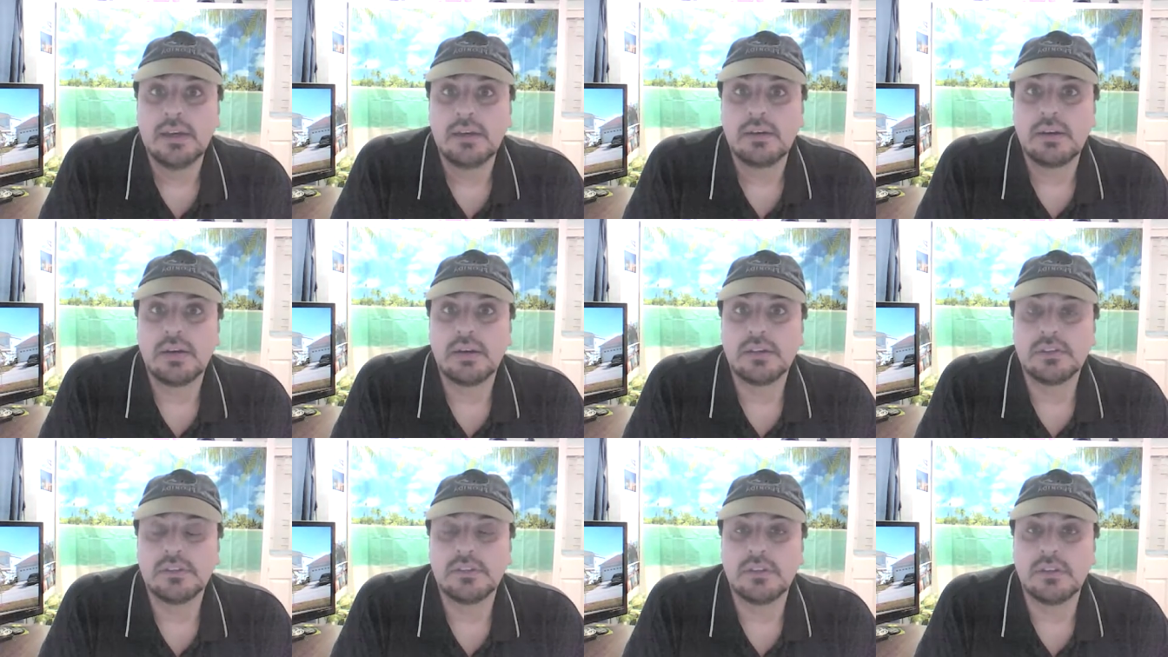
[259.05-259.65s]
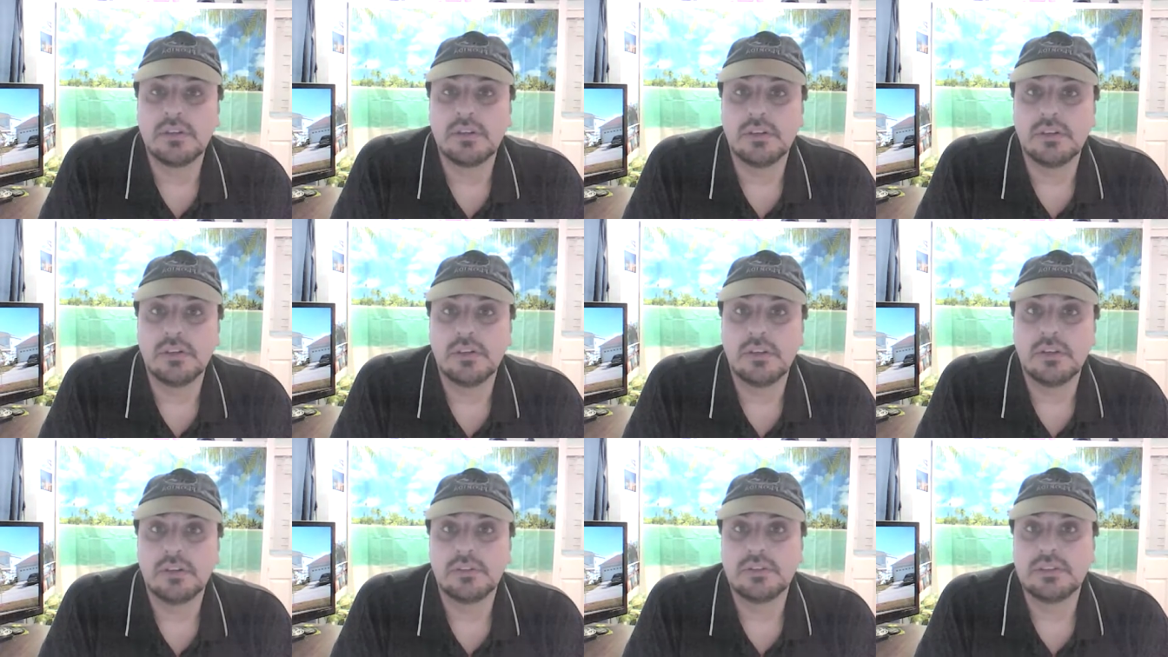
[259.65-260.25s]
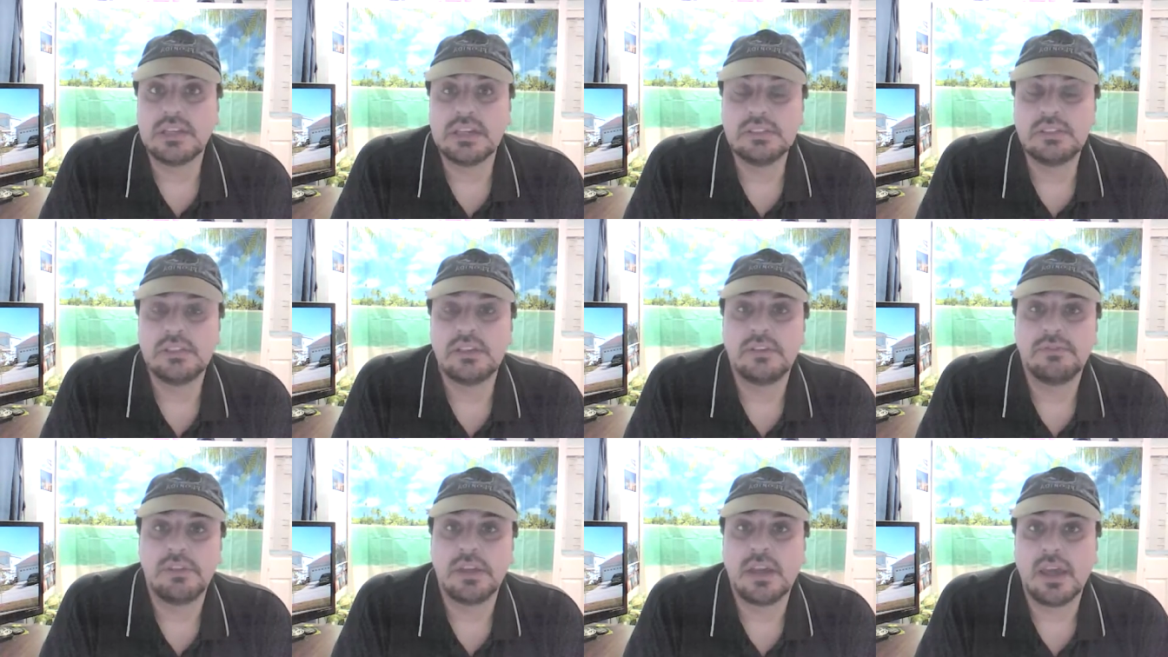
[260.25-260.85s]
because they're
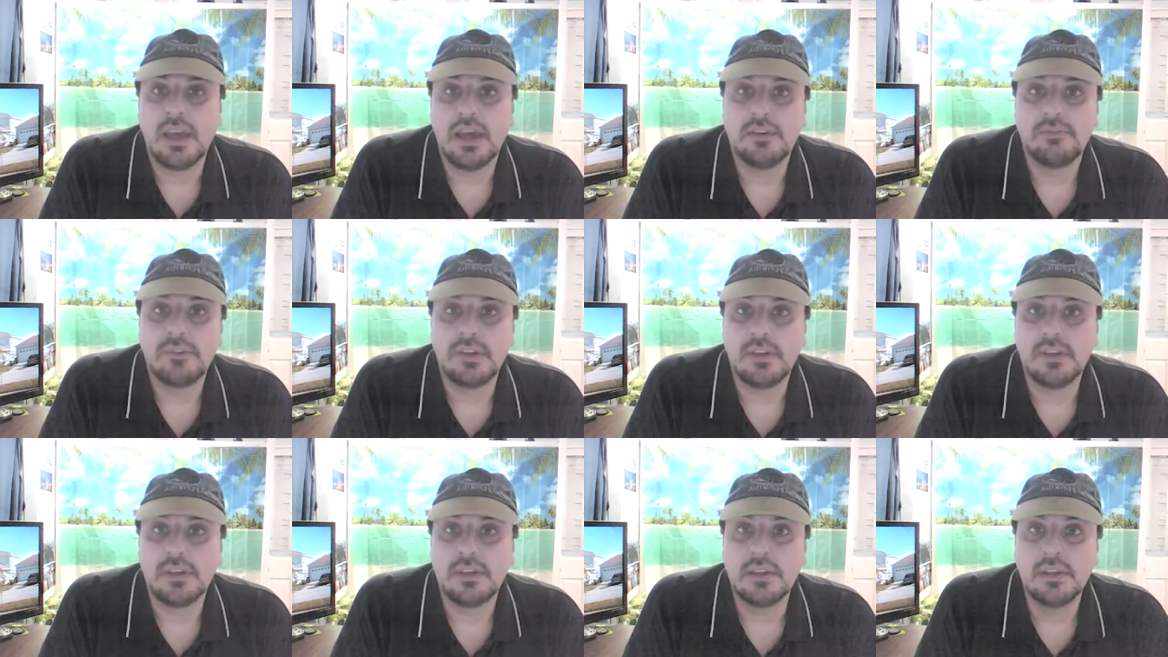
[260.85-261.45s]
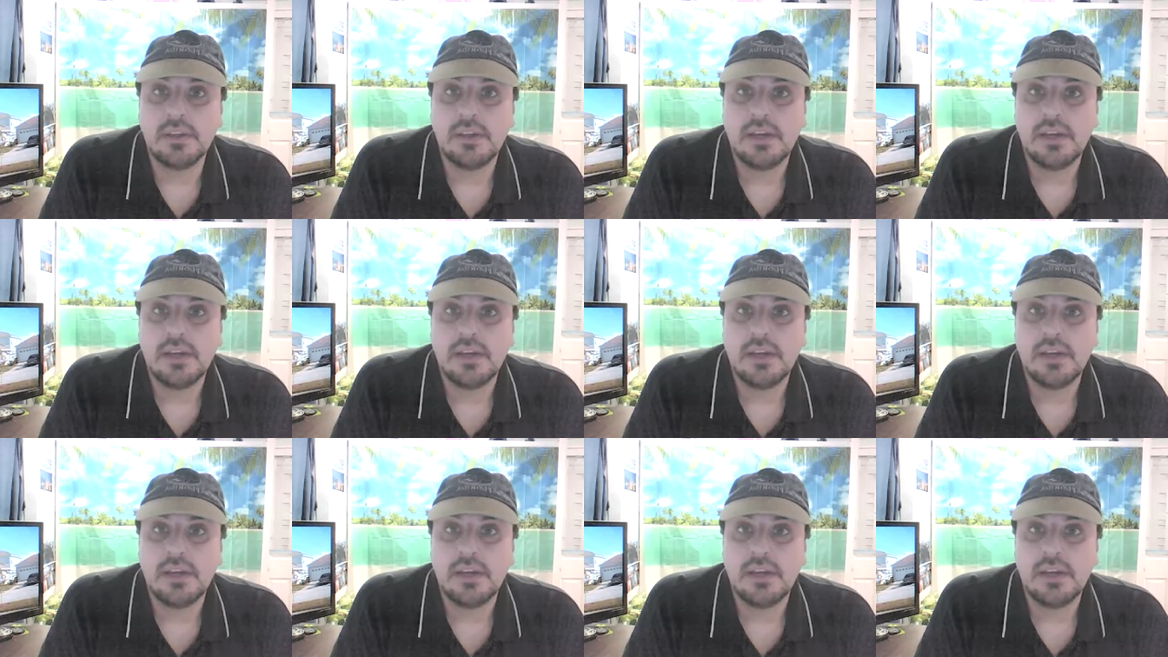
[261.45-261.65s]
sensitive to caffeine.